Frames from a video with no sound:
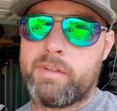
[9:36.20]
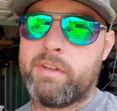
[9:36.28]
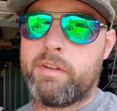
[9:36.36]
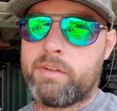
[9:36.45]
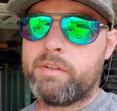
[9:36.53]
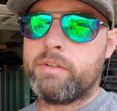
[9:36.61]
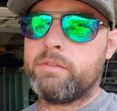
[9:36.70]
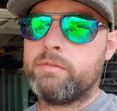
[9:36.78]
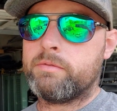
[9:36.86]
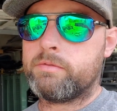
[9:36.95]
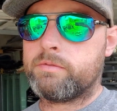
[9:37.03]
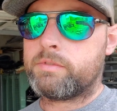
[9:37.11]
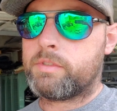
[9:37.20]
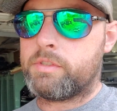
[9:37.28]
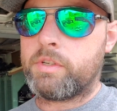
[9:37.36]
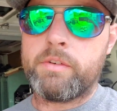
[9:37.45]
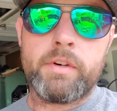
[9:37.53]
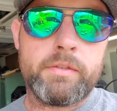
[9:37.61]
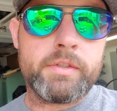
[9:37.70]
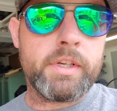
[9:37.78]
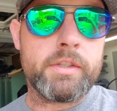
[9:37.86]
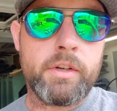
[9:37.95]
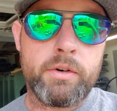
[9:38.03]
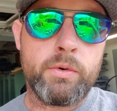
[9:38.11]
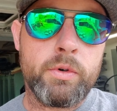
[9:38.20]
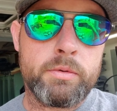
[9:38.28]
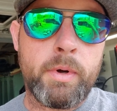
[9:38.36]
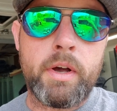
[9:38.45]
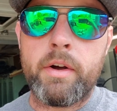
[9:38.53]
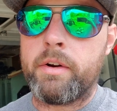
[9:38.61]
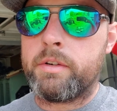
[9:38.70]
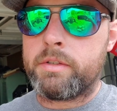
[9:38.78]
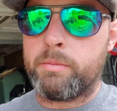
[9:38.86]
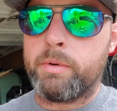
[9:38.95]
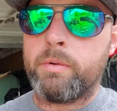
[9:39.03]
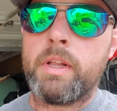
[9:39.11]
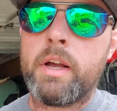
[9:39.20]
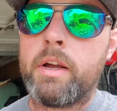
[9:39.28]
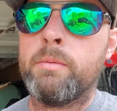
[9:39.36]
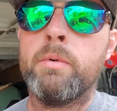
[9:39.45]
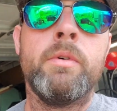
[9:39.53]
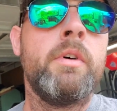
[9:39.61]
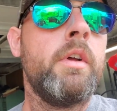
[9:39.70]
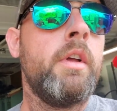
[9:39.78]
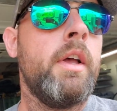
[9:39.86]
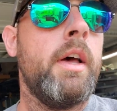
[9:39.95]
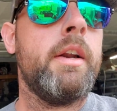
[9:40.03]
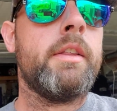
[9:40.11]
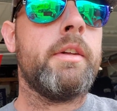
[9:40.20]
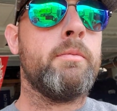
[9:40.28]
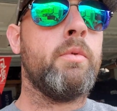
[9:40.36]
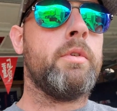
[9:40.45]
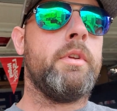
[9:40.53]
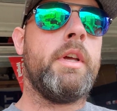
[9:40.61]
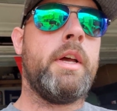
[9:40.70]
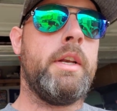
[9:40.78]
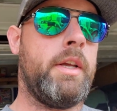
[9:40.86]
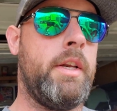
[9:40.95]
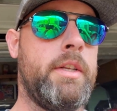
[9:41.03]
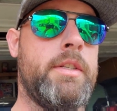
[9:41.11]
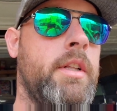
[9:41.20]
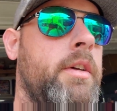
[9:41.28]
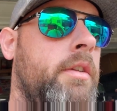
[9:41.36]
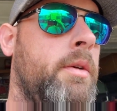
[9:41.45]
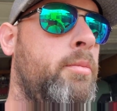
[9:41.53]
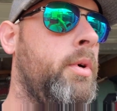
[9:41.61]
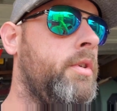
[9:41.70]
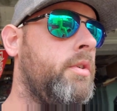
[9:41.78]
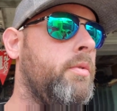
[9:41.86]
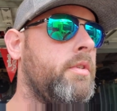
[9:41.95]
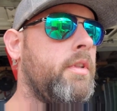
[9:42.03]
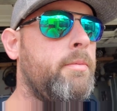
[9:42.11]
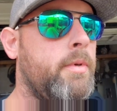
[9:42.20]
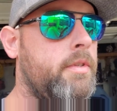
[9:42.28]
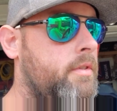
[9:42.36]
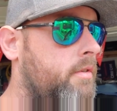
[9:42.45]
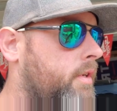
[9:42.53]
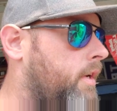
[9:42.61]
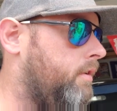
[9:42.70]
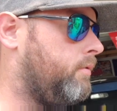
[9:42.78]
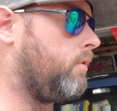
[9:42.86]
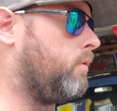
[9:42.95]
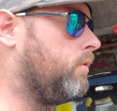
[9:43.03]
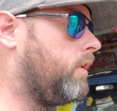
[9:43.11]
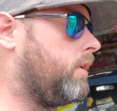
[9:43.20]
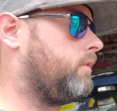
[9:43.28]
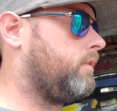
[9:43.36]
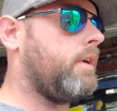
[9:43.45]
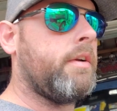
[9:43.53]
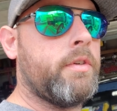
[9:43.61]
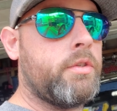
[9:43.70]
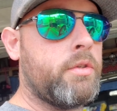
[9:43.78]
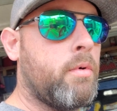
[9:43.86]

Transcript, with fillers: a good conservative 600 horsepower to be reliable. Anything more than that, and it's literally pushed to its limits. You can't do a whole lot out of a two